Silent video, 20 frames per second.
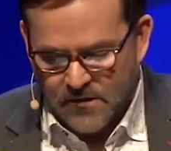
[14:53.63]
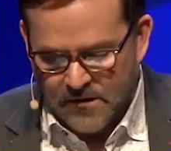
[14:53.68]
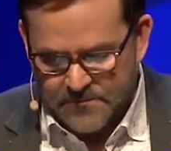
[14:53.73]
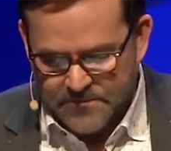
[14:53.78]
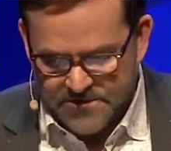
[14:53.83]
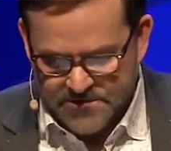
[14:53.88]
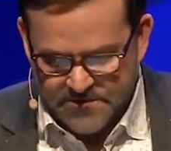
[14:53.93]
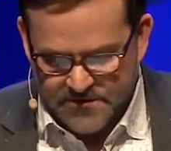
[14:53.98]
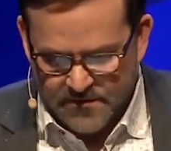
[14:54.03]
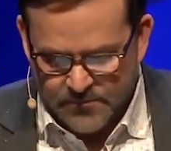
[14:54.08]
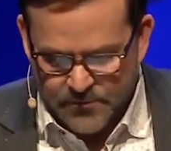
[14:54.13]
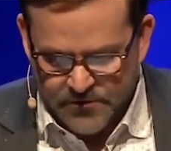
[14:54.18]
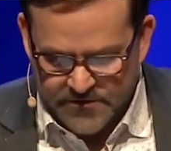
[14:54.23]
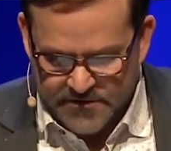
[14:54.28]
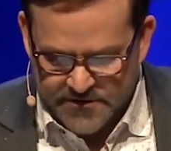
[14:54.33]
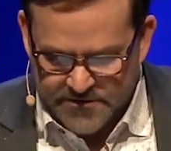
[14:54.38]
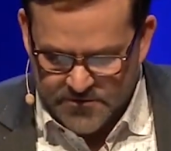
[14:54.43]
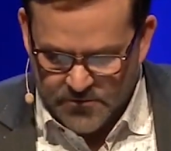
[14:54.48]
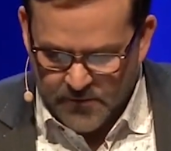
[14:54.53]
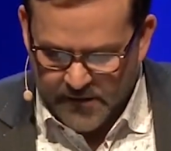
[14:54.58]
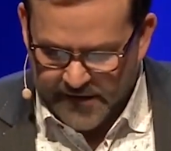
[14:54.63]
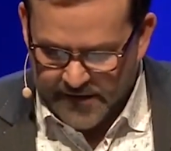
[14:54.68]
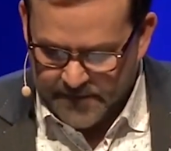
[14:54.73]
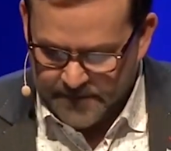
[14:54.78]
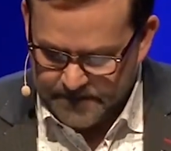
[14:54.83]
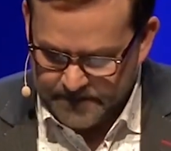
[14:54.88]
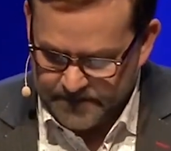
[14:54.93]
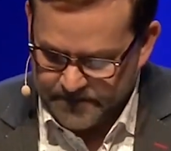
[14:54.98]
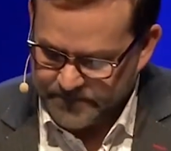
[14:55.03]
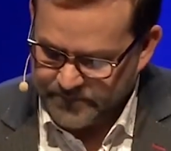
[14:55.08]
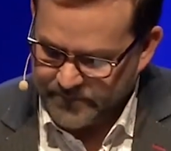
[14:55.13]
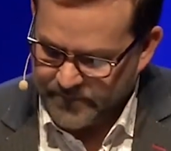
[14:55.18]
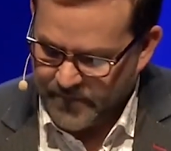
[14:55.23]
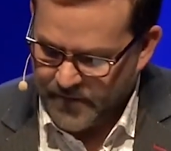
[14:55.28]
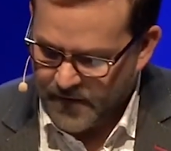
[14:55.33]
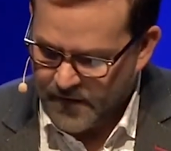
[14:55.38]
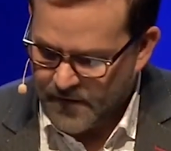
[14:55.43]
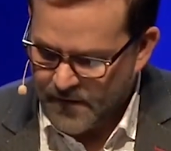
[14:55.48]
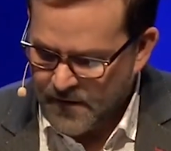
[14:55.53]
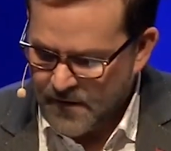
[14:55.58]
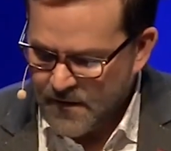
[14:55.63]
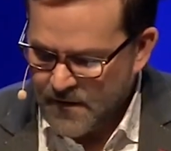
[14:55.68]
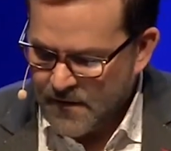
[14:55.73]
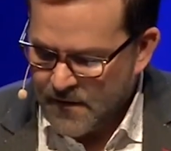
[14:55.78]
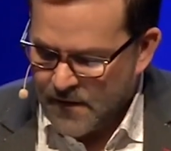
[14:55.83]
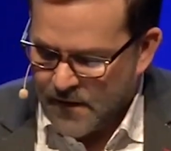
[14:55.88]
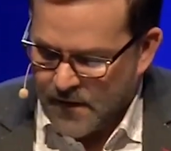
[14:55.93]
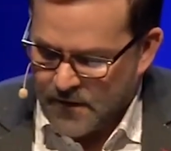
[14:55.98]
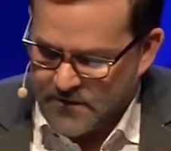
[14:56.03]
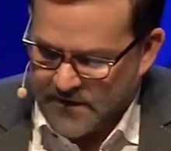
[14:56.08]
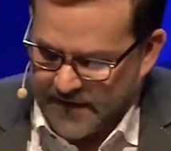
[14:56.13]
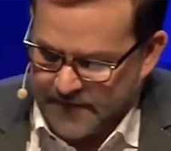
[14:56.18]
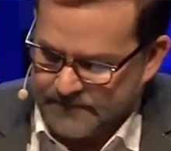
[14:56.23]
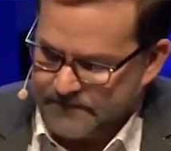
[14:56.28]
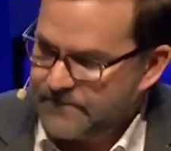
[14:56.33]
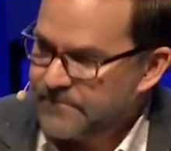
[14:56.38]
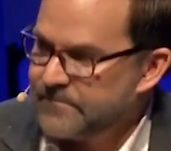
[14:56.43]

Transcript: I'm just going to put these away. Okay.